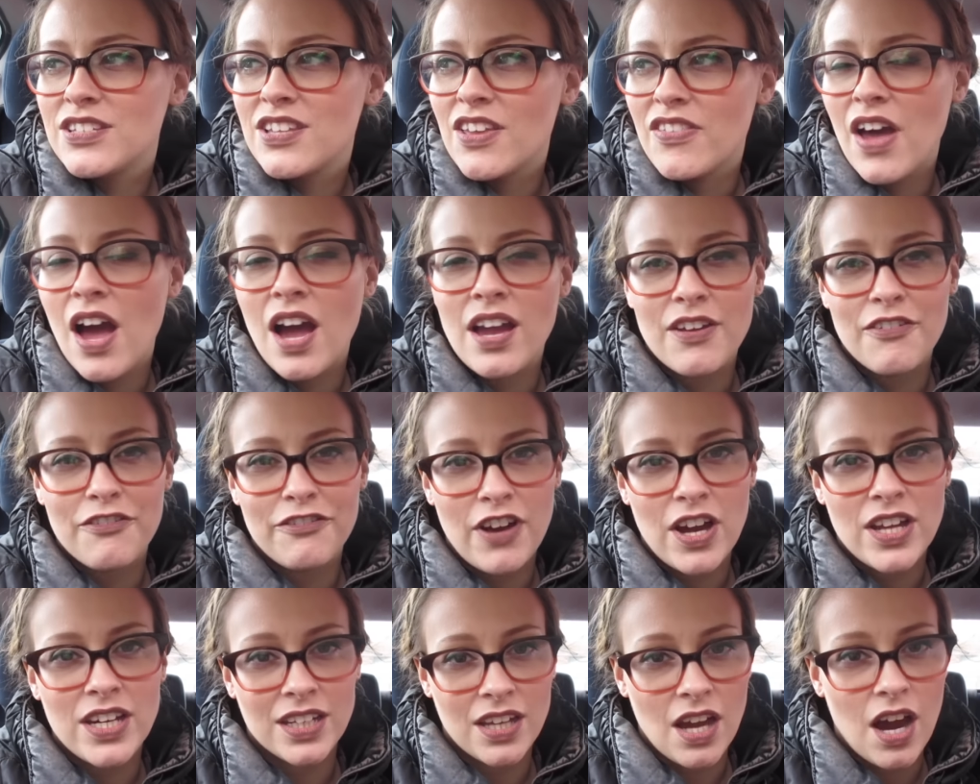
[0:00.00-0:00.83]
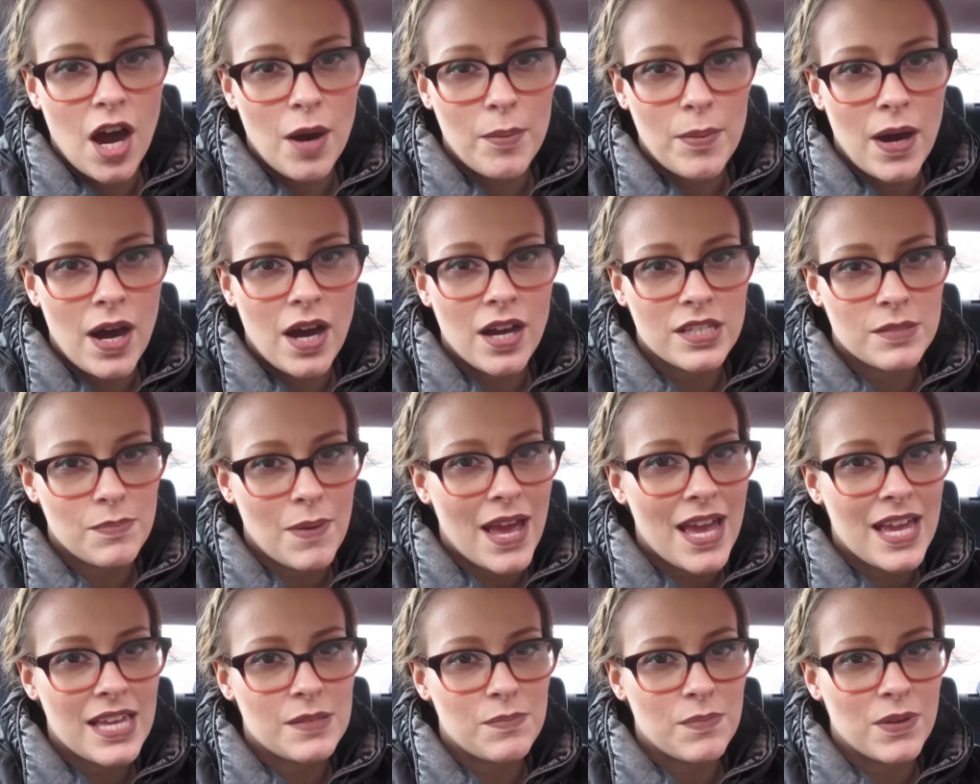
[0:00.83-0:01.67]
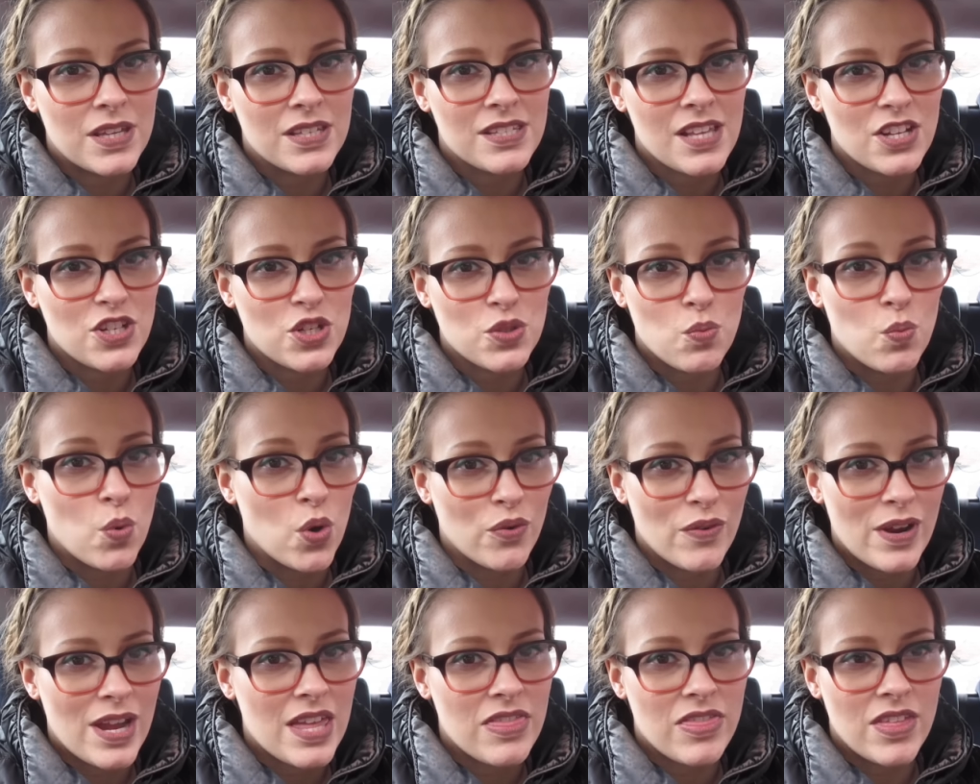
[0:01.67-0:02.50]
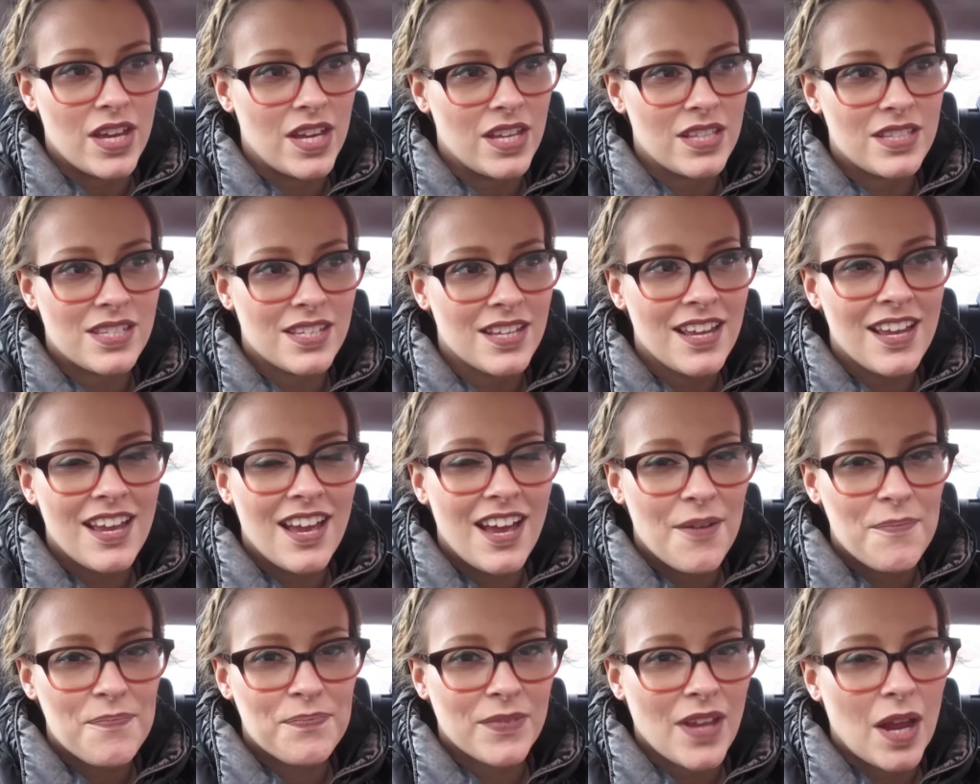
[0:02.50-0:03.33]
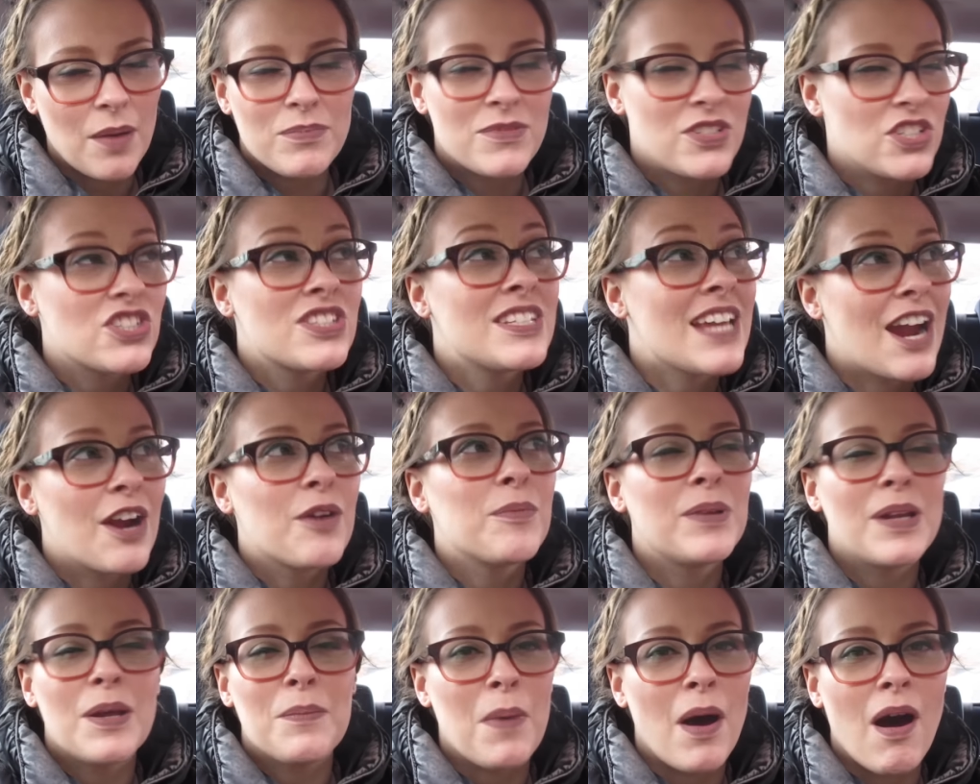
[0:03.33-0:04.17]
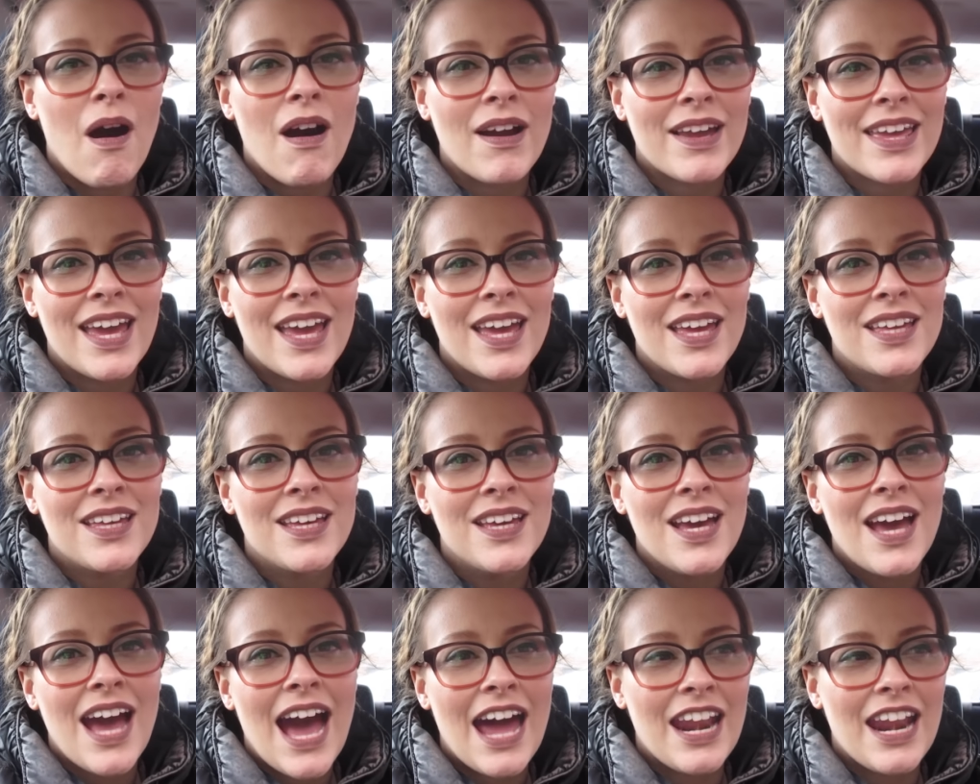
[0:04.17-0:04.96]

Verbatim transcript: so that I can find a car park space because I just worry that I'm just terrible at parking.